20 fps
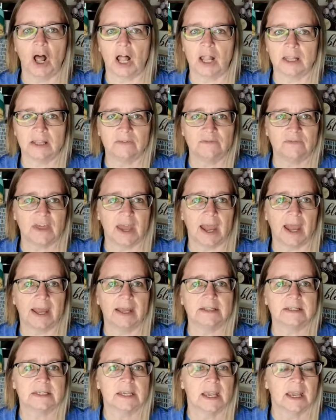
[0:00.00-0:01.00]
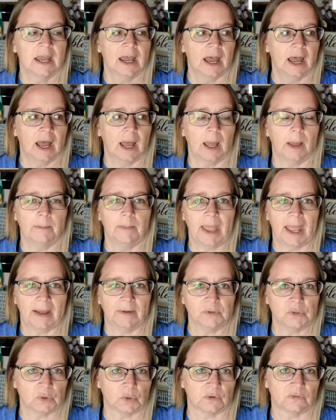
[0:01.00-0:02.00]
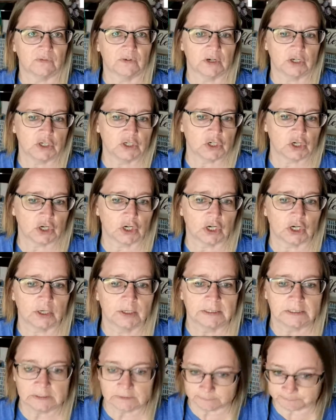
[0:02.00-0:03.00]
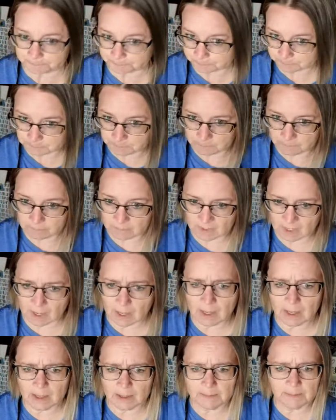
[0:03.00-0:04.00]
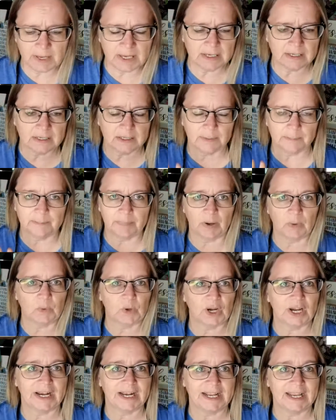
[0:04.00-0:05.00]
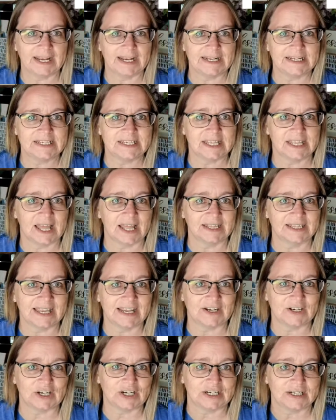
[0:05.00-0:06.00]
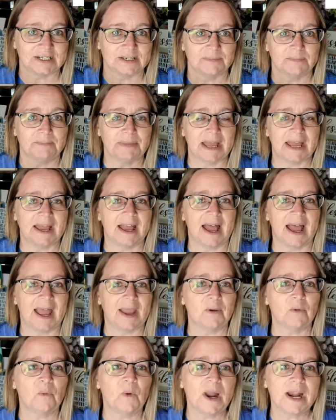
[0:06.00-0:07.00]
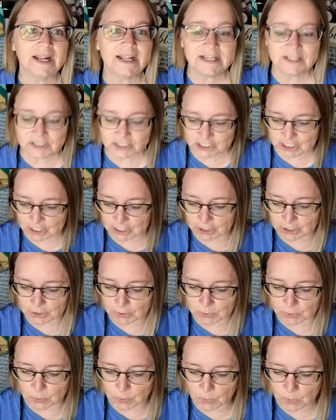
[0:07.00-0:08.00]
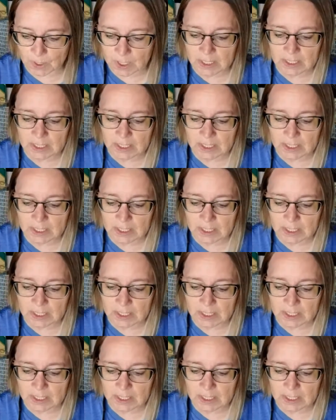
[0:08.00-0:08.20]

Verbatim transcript: all of that um, outdoor furniture. Um, but we're going to get into that later. But I wanted to